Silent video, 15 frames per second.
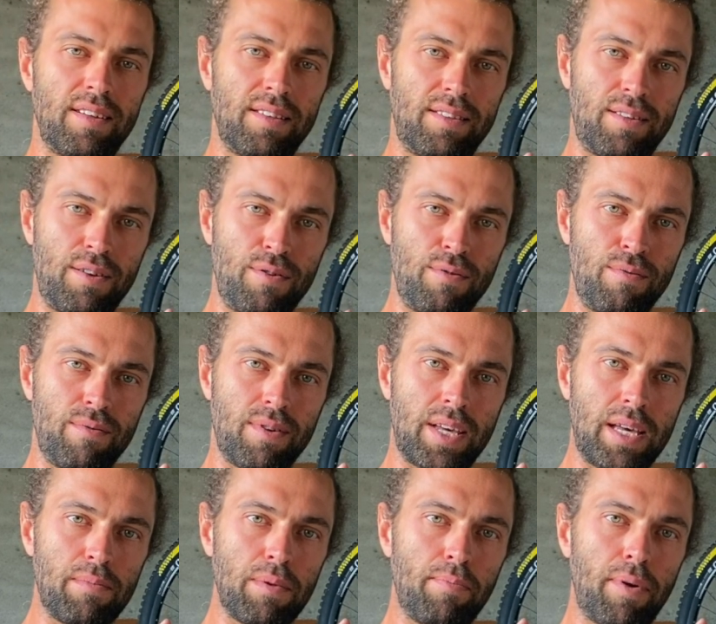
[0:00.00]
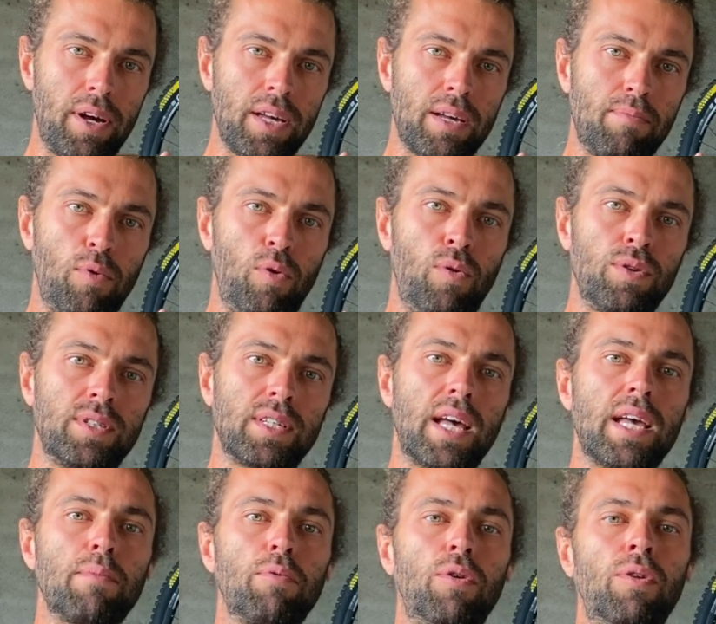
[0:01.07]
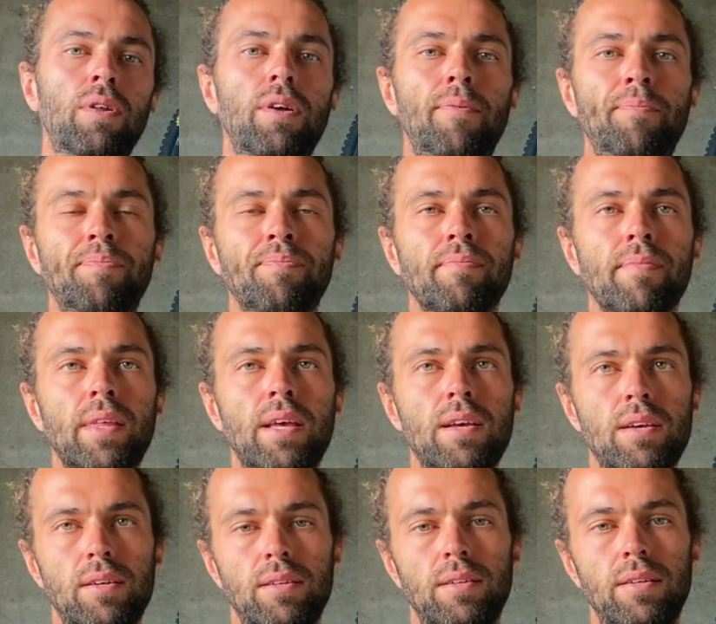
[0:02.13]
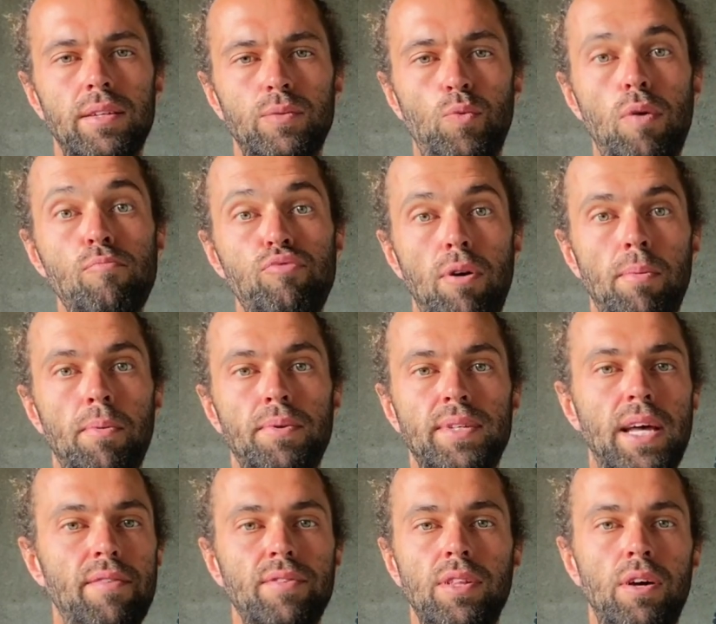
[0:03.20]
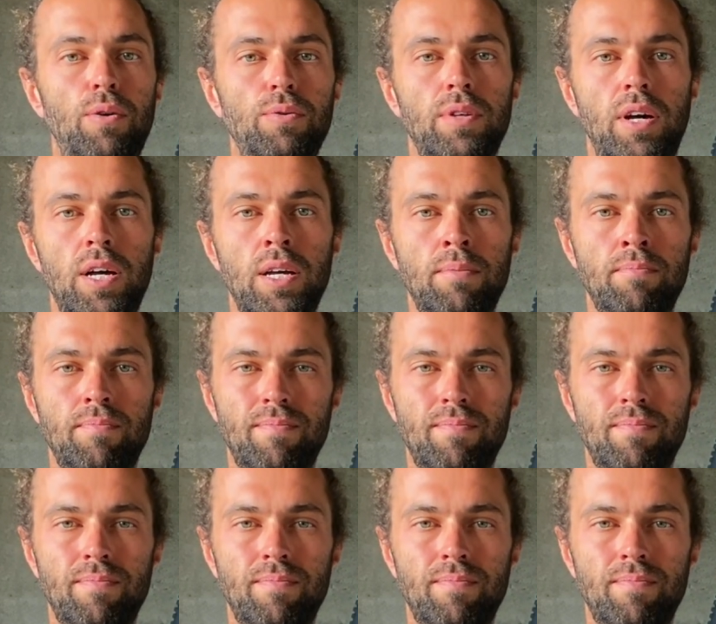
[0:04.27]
to keep the bike more stable. There's one problem I was having the whole time.